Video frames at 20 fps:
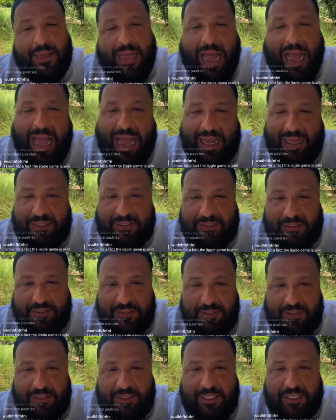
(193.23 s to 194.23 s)

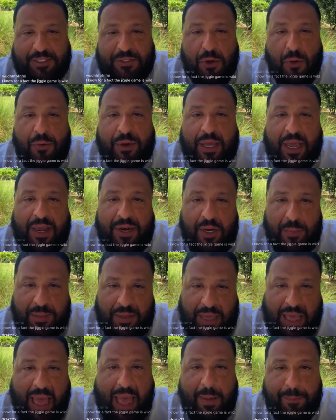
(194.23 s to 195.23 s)
Guys, it's okay to
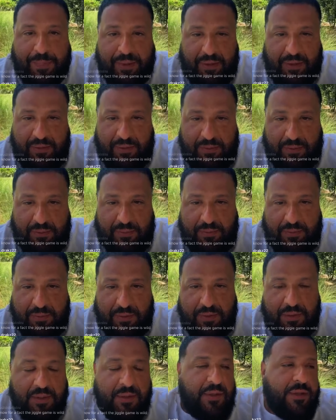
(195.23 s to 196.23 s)
be happy.
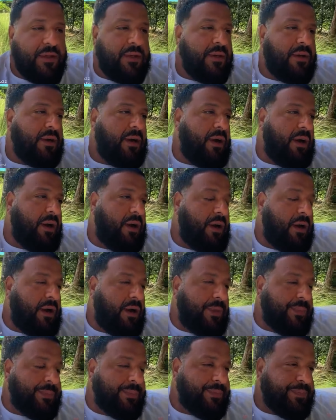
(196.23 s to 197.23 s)

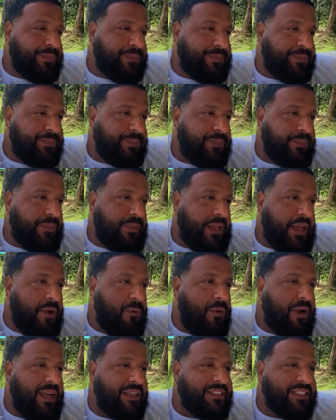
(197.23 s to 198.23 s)
And
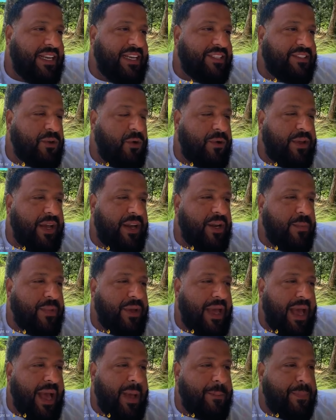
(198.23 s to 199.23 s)
when I say it's okay to
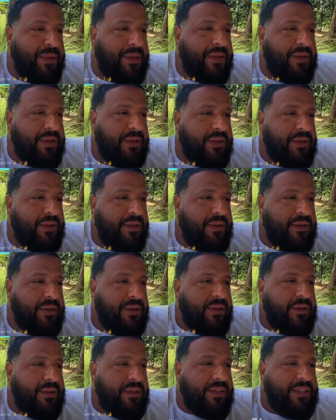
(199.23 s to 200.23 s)
be happy,
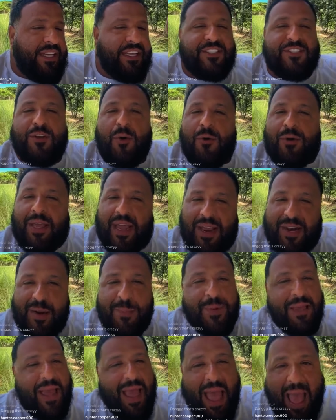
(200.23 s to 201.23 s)
it's okay
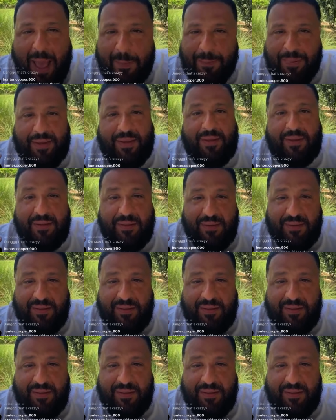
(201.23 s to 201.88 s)
to be happy.